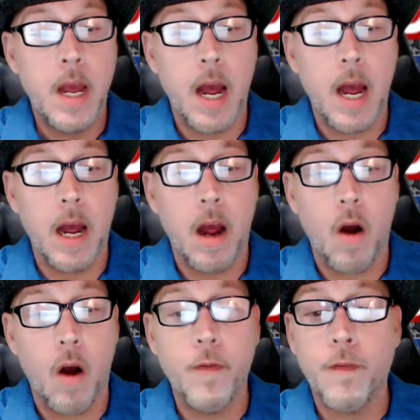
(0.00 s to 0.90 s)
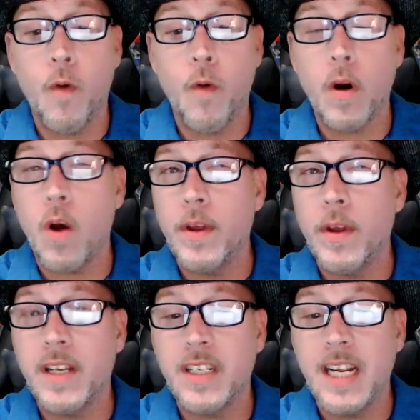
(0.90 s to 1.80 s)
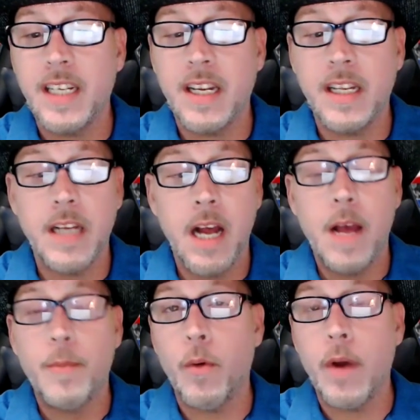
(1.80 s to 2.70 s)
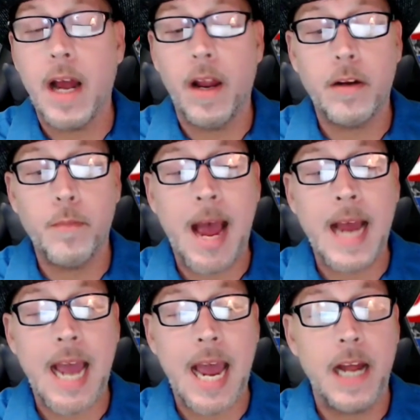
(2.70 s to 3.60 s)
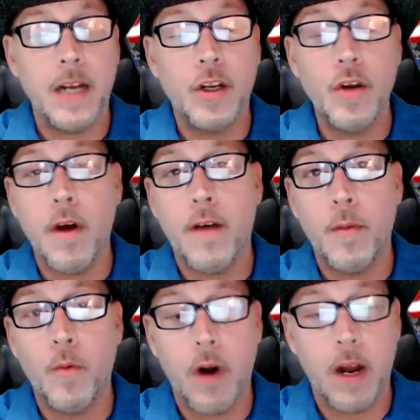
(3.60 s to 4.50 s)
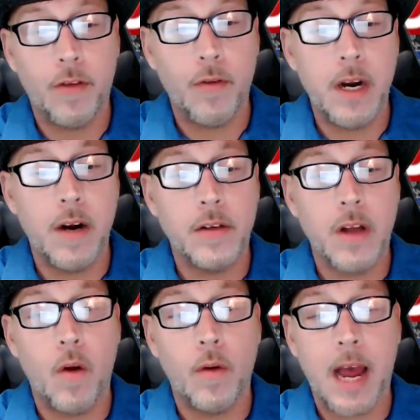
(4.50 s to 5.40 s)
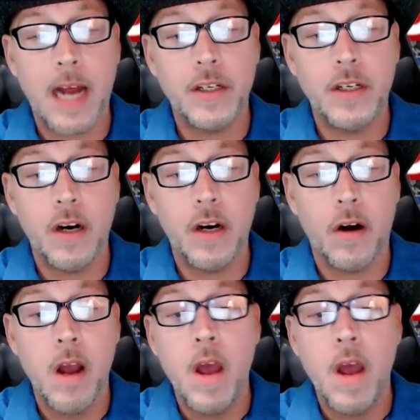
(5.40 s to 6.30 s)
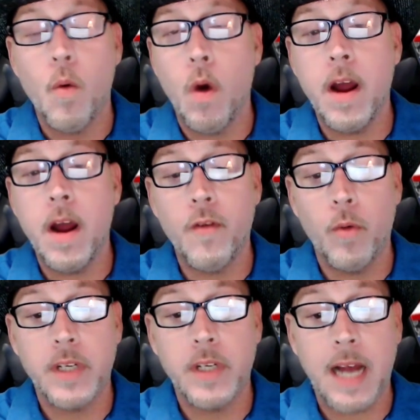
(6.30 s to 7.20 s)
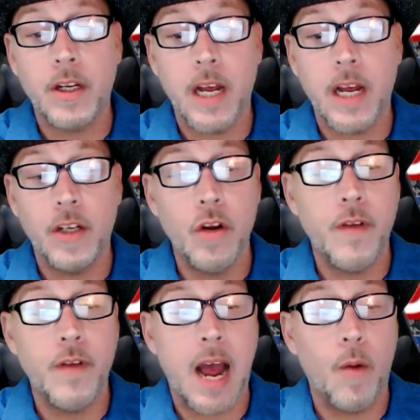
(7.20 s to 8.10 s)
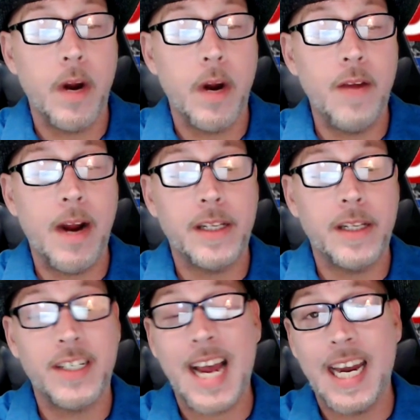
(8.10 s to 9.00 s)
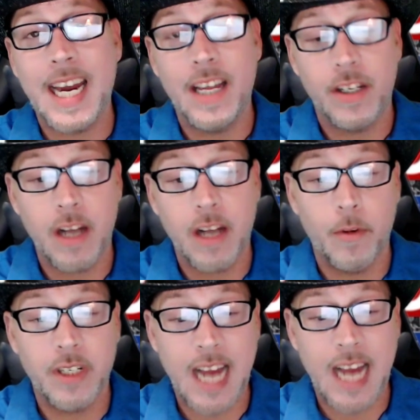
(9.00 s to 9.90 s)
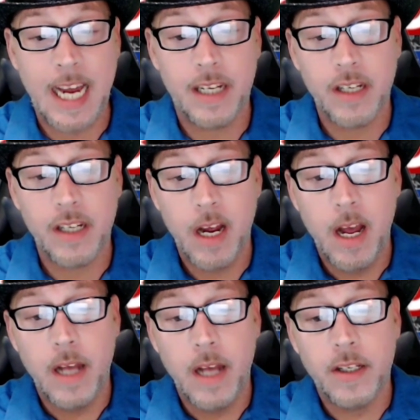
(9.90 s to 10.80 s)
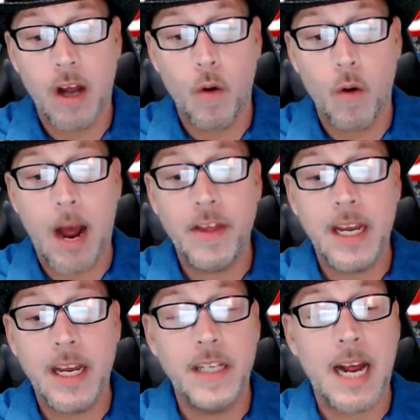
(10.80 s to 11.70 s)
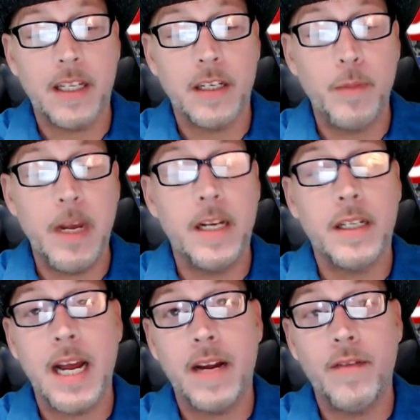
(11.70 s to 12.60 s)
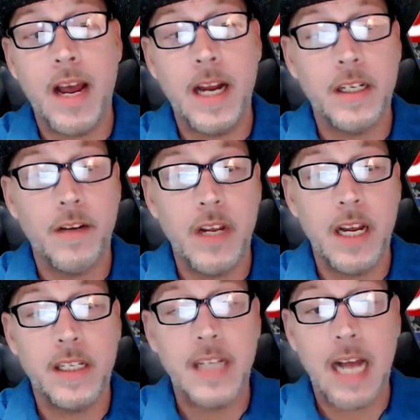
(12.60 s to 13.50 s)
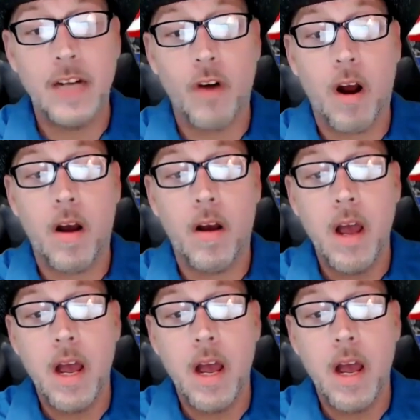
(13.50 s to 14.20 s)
0 for 4 going this distance. But when I look back at it, 2 of them were at 3 years old last year. One of them was actually a juvenile where he ran second in the summer stakes. So I think he's got the speed to take advantage of the inside draw,